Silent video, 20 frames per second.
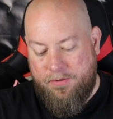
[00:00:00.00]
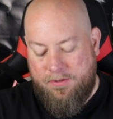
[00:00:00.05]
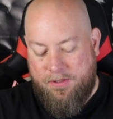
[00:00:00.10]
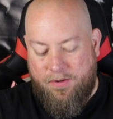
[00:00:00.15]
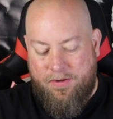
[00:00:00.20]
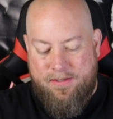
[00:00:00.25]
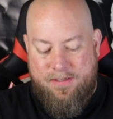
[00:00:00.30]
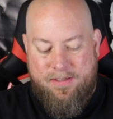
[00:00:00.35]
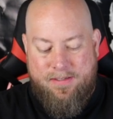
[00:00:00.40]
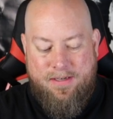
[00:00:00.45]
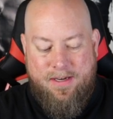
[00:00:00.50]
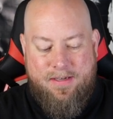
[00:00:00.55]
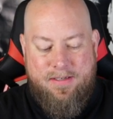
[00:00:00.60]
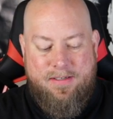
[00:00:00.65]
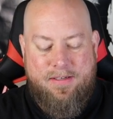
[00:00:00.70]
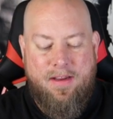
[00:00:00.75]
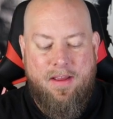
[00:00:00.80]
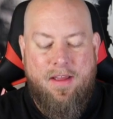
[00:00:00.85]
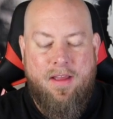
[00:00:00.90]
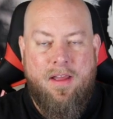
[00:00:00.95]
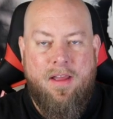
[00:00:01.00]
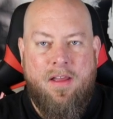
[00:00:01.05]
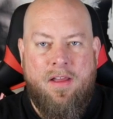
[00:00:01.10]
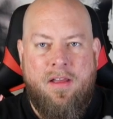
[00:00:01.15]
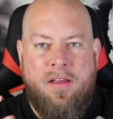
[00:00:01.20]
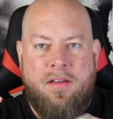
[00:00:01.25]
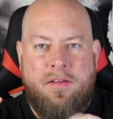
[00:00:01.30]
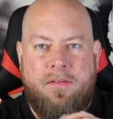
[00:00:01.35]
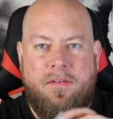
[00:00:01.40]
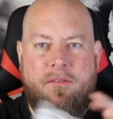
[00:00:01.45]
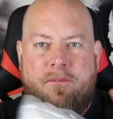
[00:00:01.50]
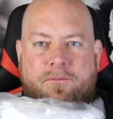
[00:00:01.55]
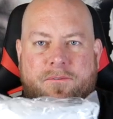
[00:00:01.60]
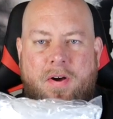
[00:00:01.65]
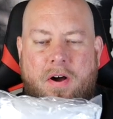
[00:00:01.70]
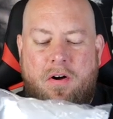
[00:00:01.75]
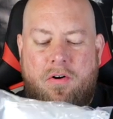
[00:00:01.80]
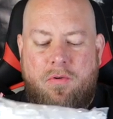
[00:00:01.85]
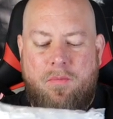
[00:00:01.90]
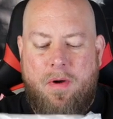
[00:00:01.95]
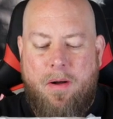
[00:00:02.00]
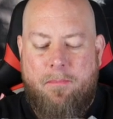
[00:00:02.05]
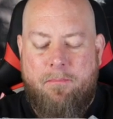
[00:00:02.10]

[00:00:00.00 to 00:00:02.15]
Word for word: So this is just foam